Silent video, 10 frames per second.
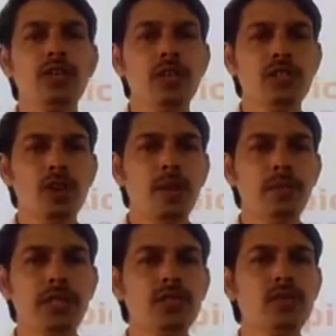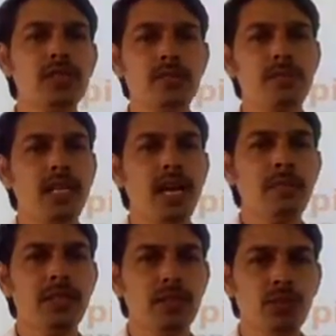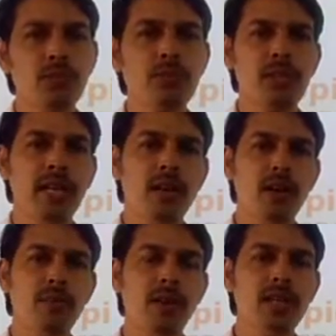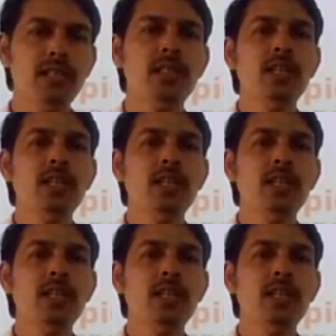Your job is to subscribe the YouTube channel of us